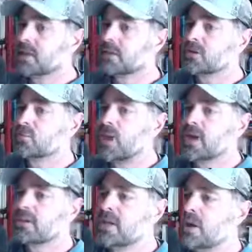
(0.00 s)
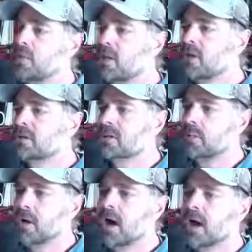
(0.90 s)
Those blinds now belong to the
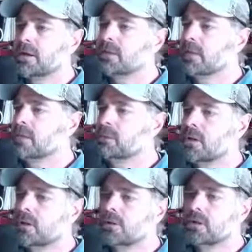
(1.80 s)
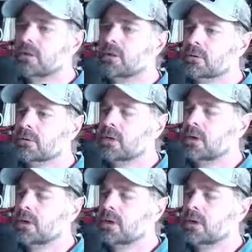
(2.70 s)
pot. They don't belong to you.